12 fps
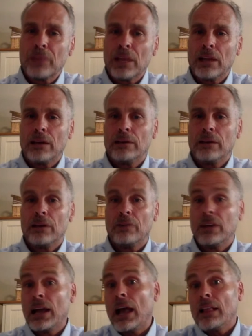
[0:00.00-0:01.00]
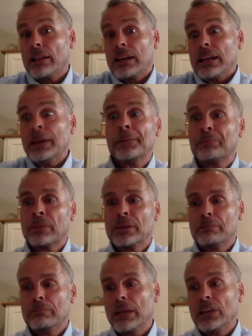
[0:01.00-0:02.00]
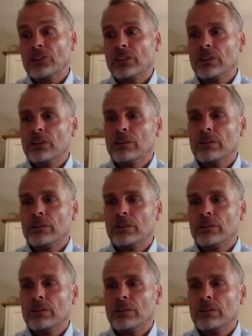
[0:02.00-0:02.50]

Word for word: And in reality means that